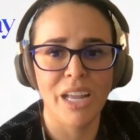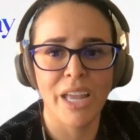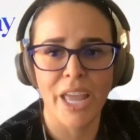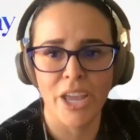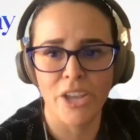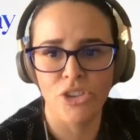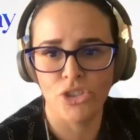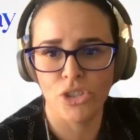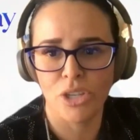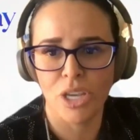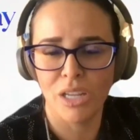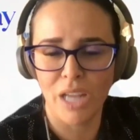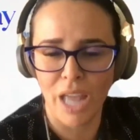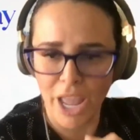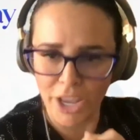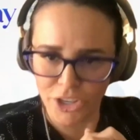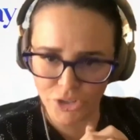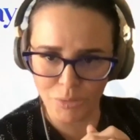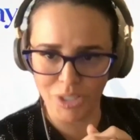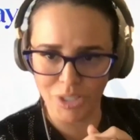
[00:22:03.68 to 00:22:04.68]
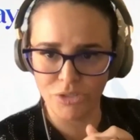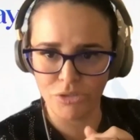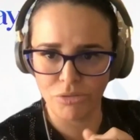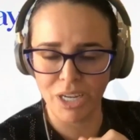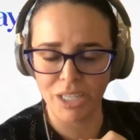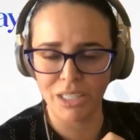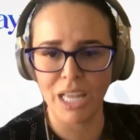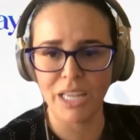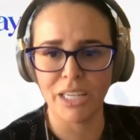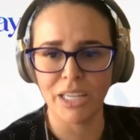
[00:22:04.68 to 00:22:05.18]
is
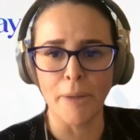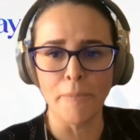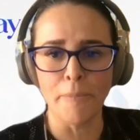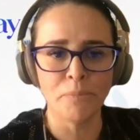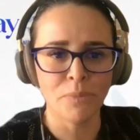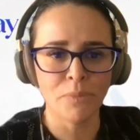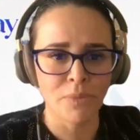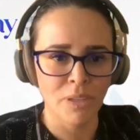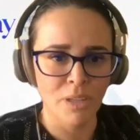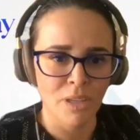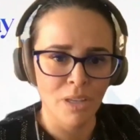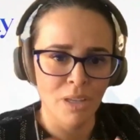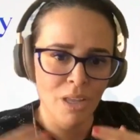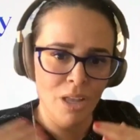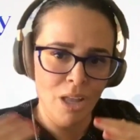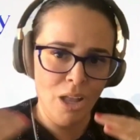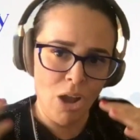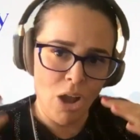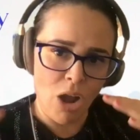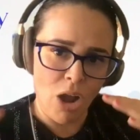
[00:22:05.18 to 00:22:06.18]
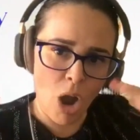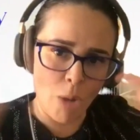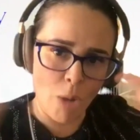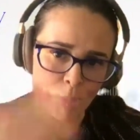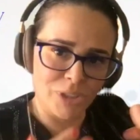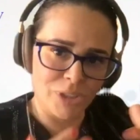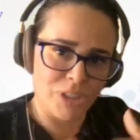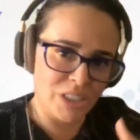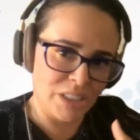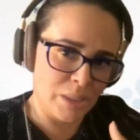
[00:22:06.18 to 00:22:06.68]
engagement, right?
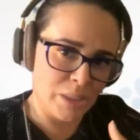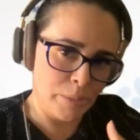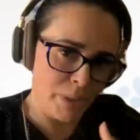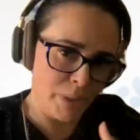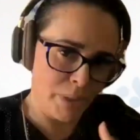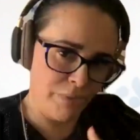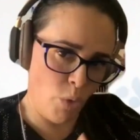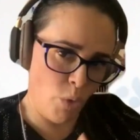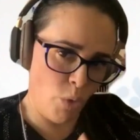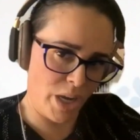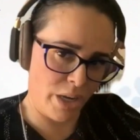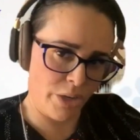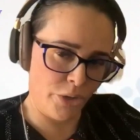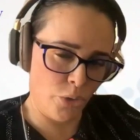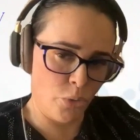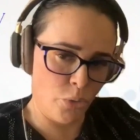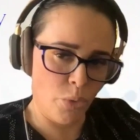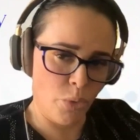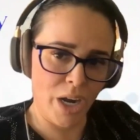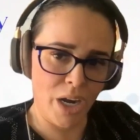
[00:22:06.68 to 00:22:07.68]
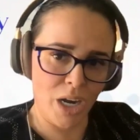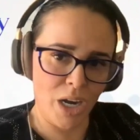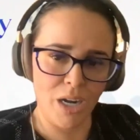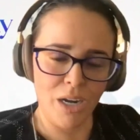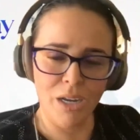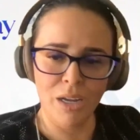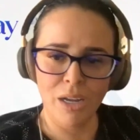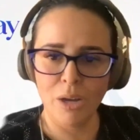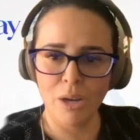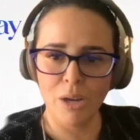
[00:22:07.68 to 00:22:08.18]
How participative you
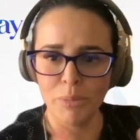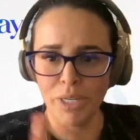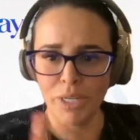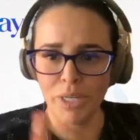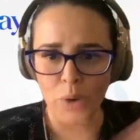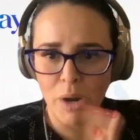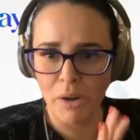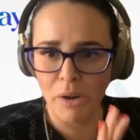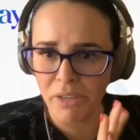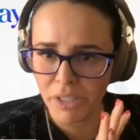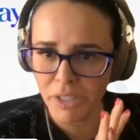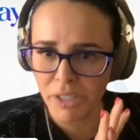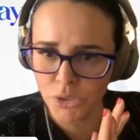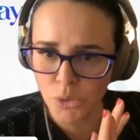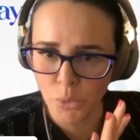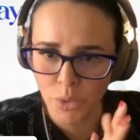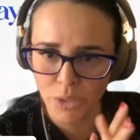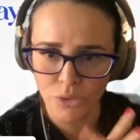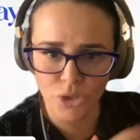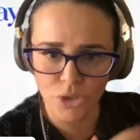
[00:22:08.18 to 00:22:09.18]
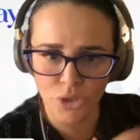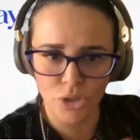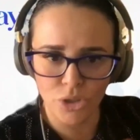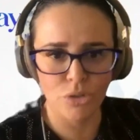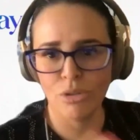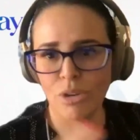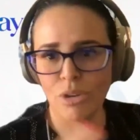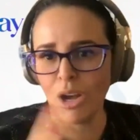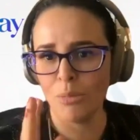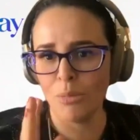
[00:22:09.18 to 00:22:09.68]
were, how many webinars you went
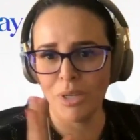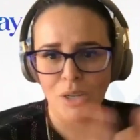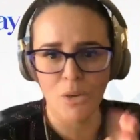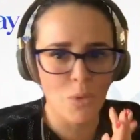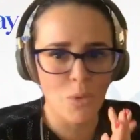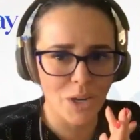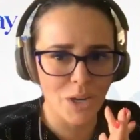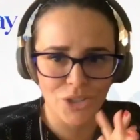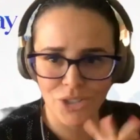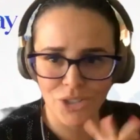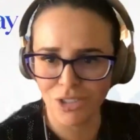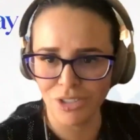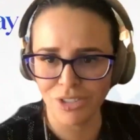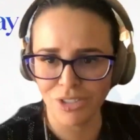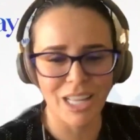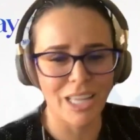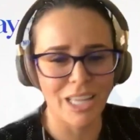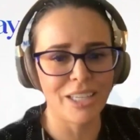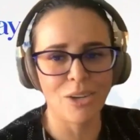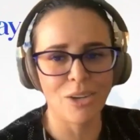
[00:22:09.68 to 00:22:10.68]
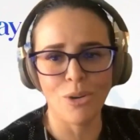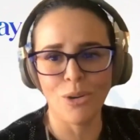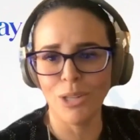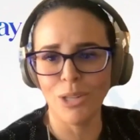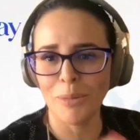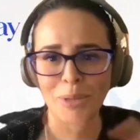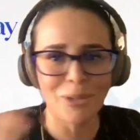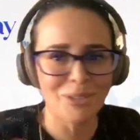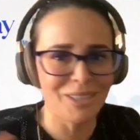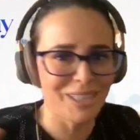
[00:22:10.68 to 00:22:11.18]
to, how many questions,
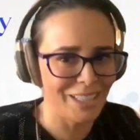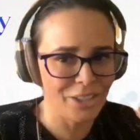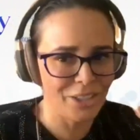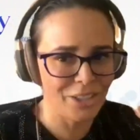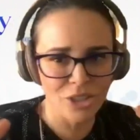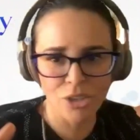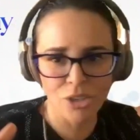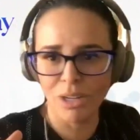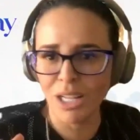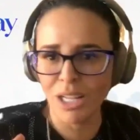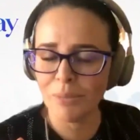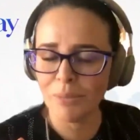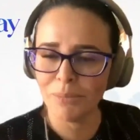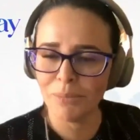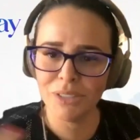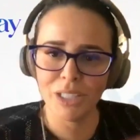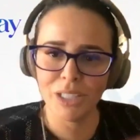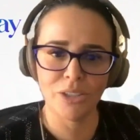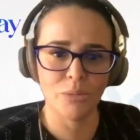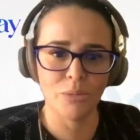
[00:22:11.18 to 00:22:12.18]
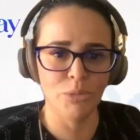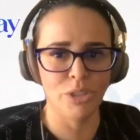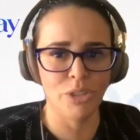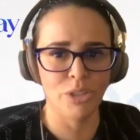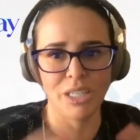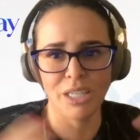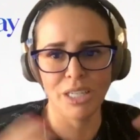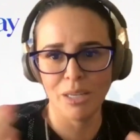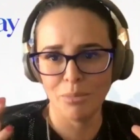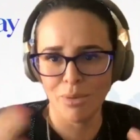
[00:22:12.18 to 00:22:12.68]
all about helping the
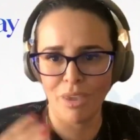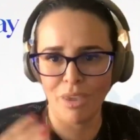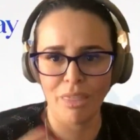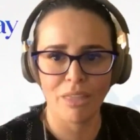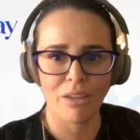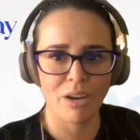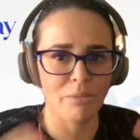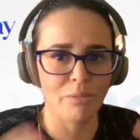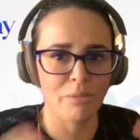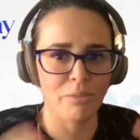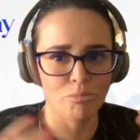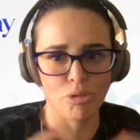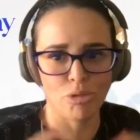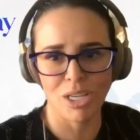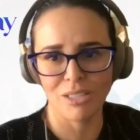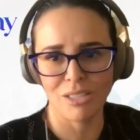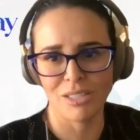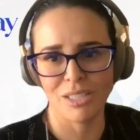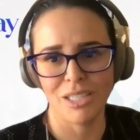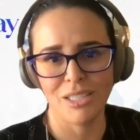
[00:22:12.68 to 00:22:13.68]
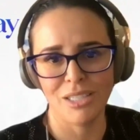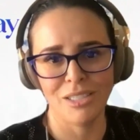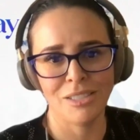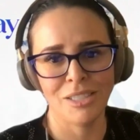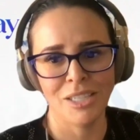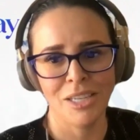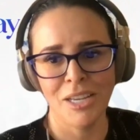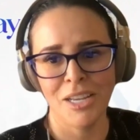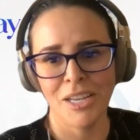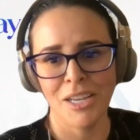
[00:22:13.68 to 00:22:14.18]
community, being there, being
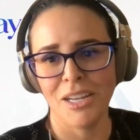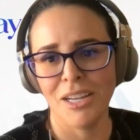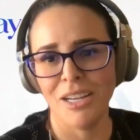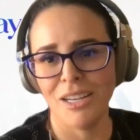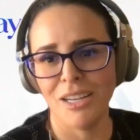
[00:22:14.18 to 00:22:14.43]
present,